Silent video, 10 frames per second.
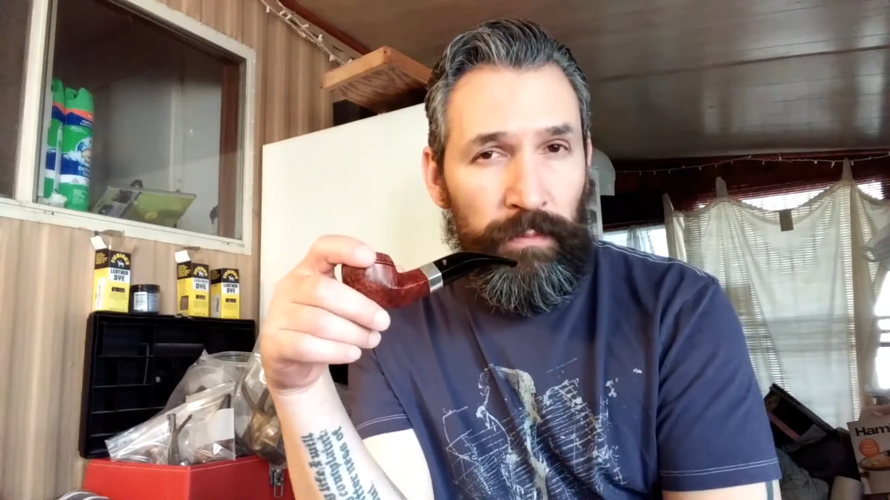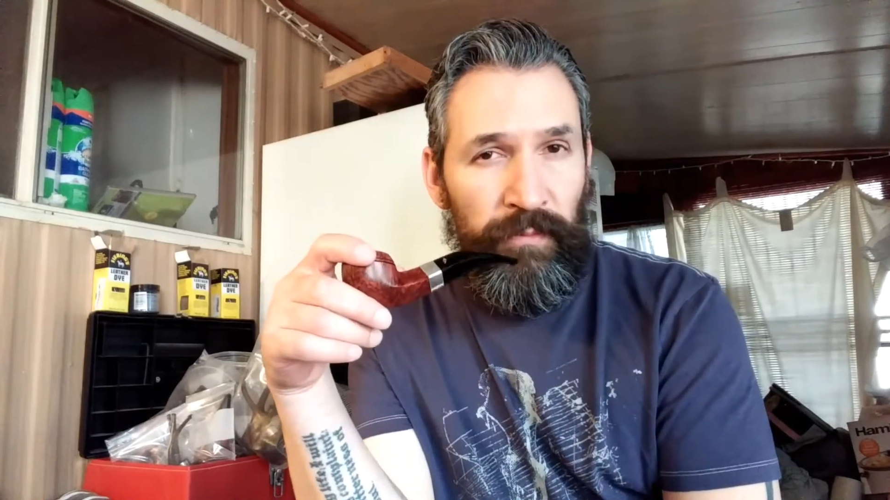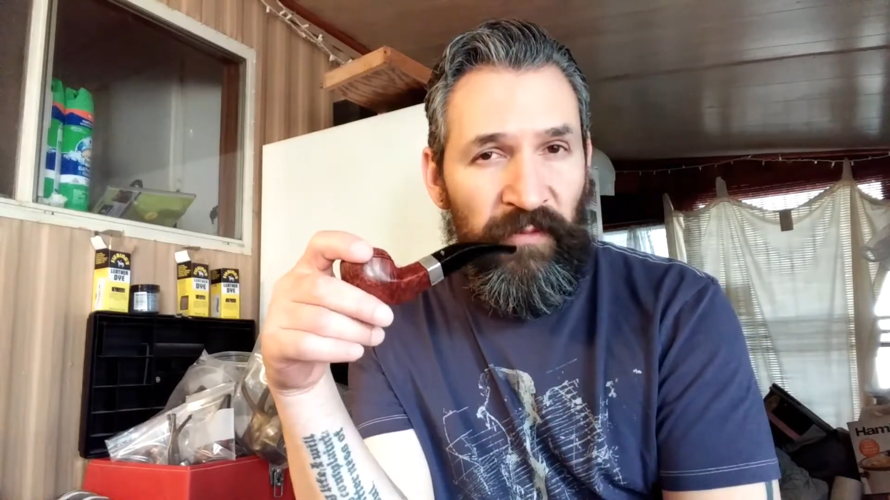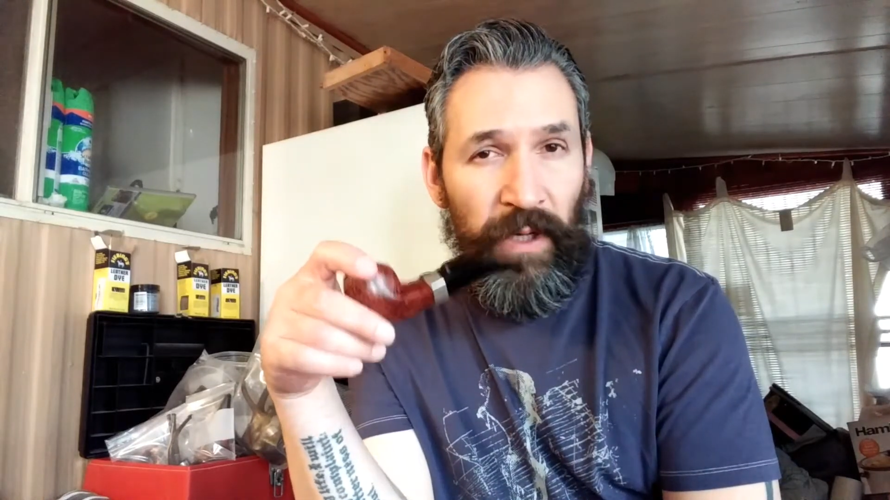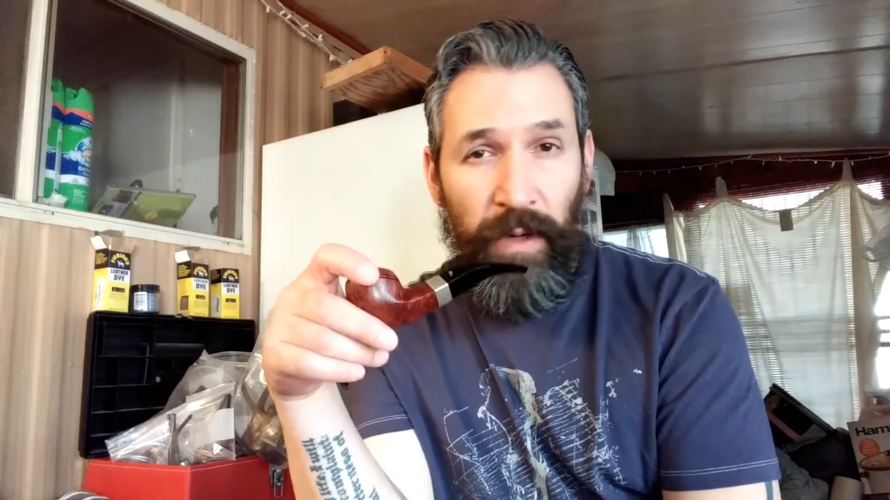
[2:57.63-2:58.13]

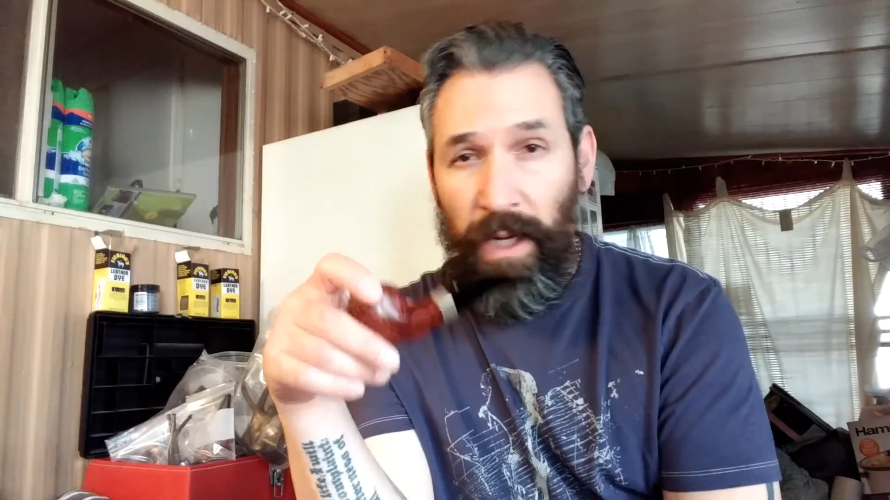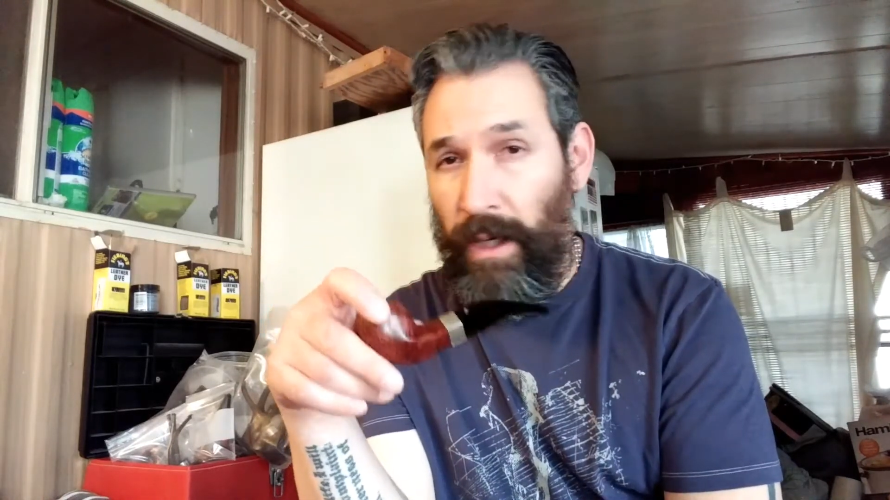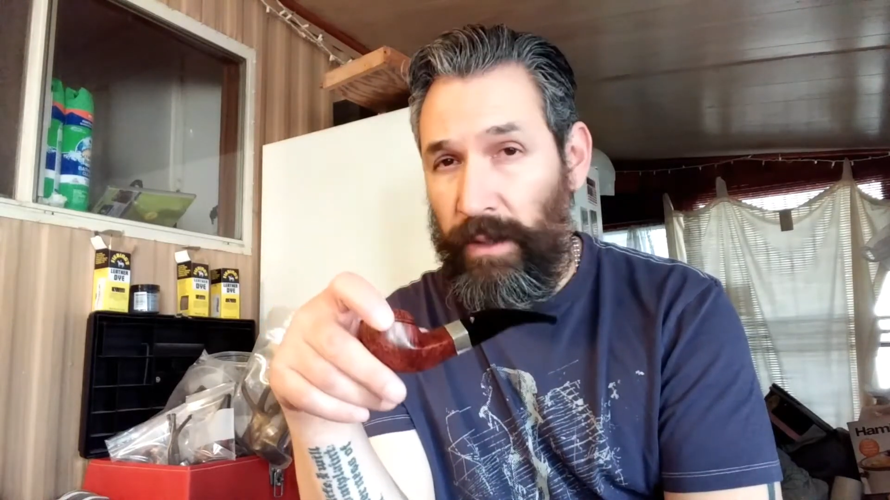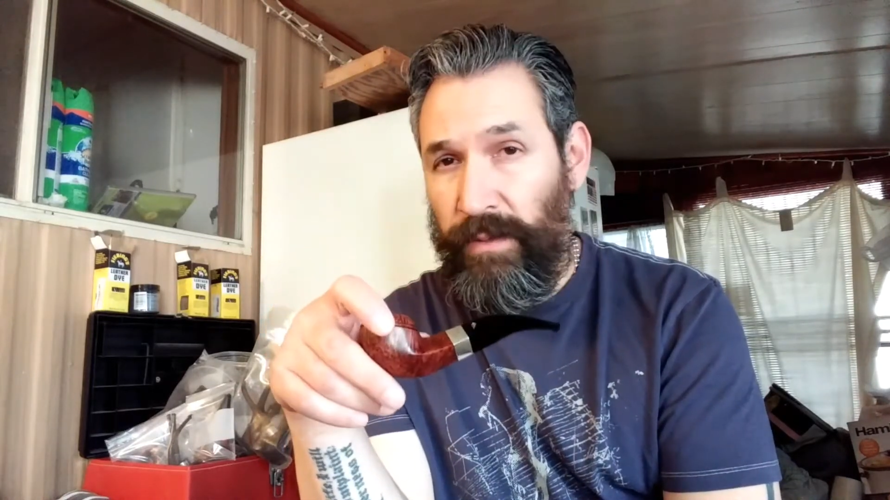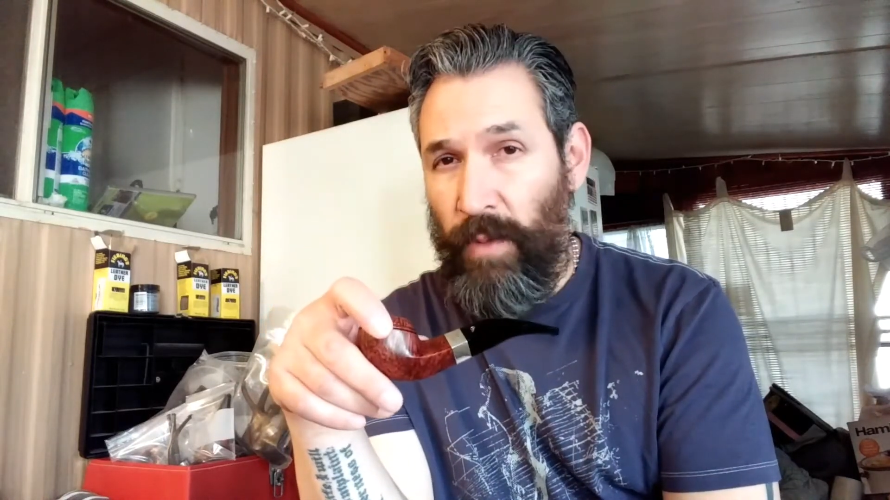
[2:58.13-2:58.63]
figure out
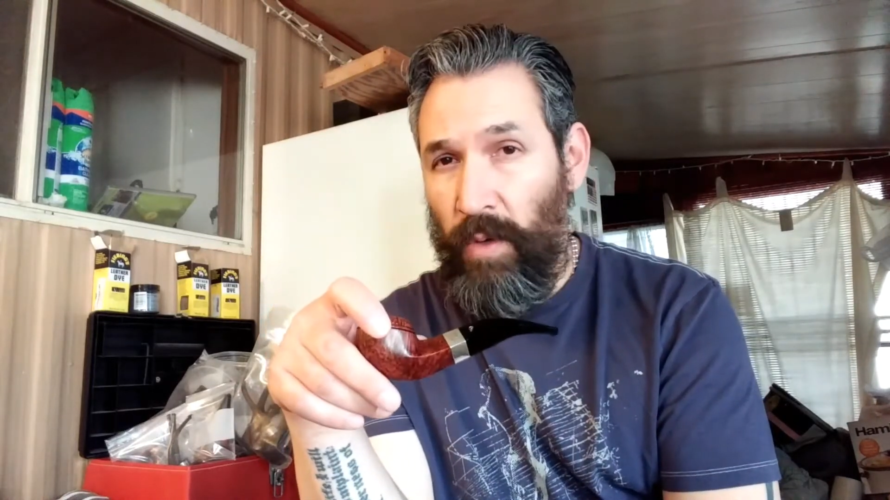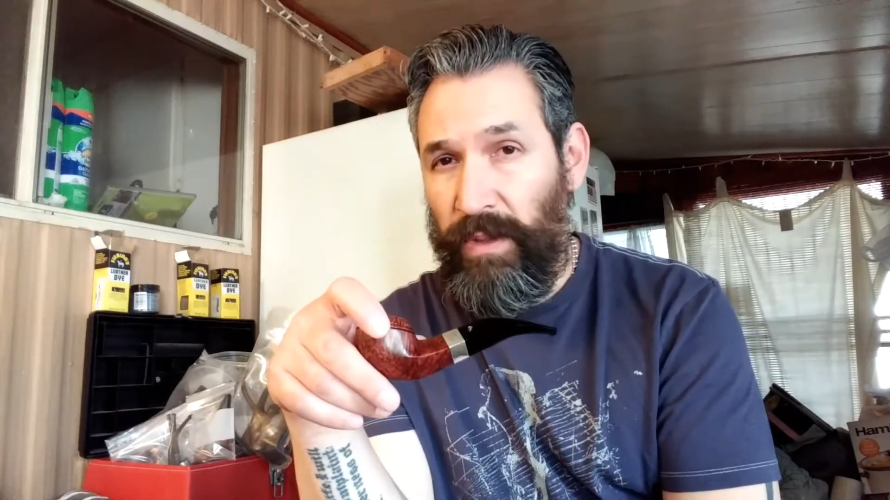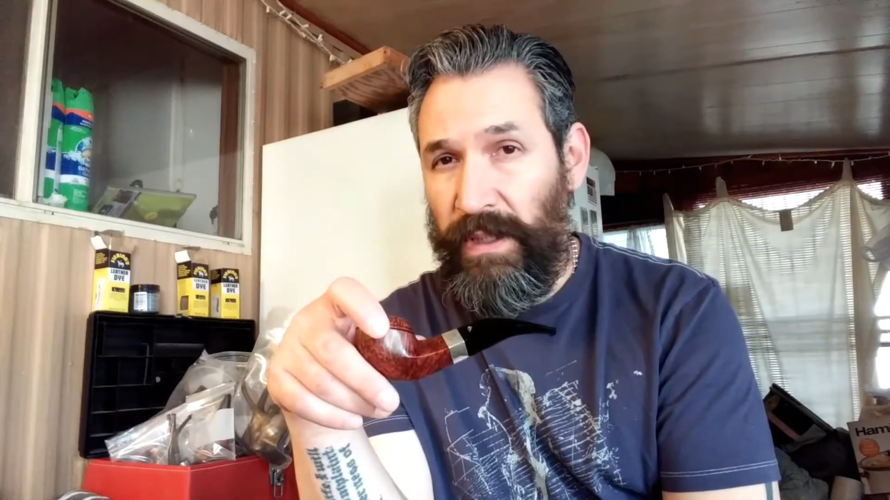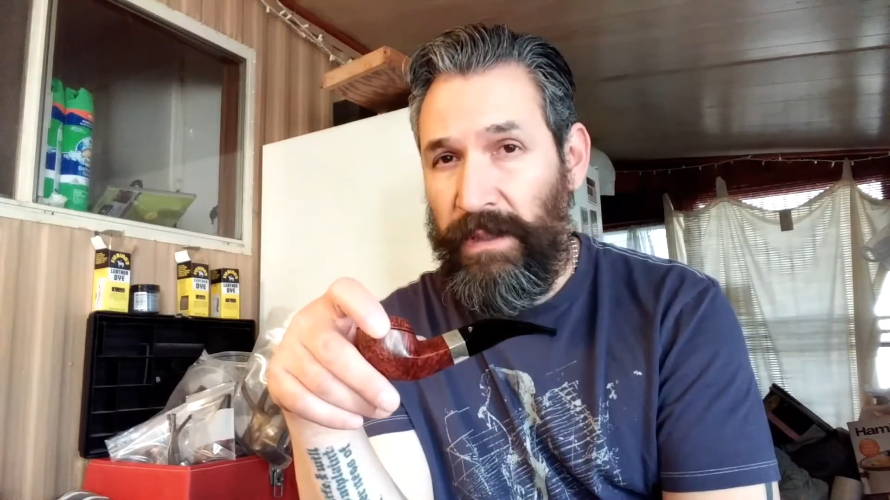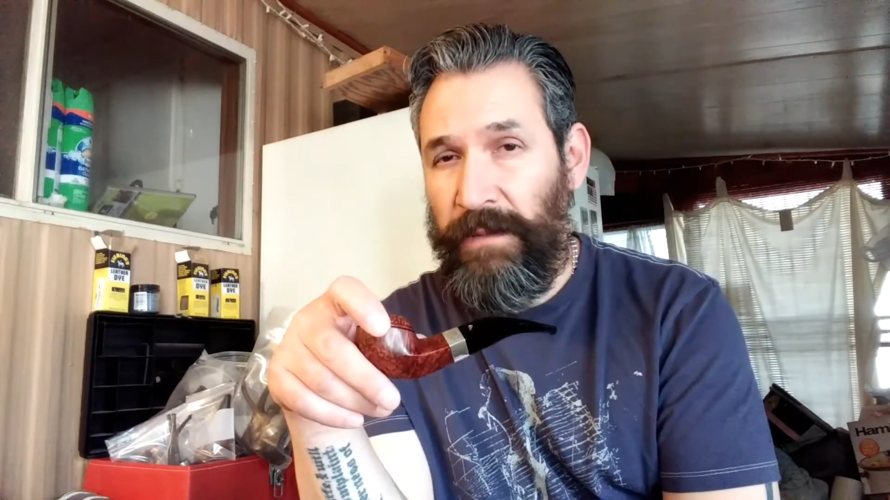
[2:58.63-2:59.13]
how to smoke
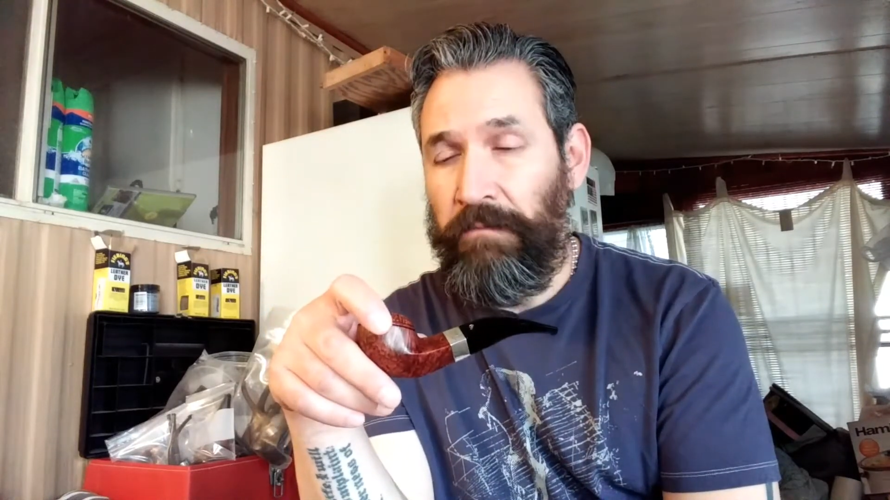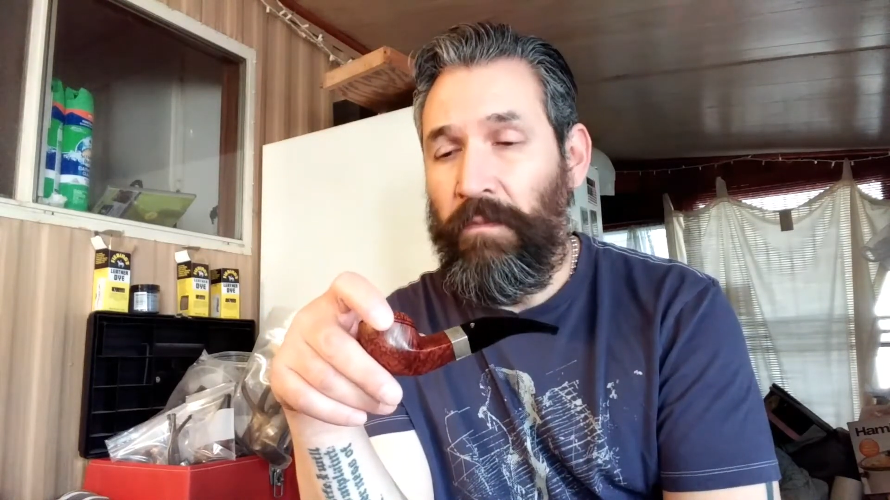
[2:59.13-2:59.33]
this,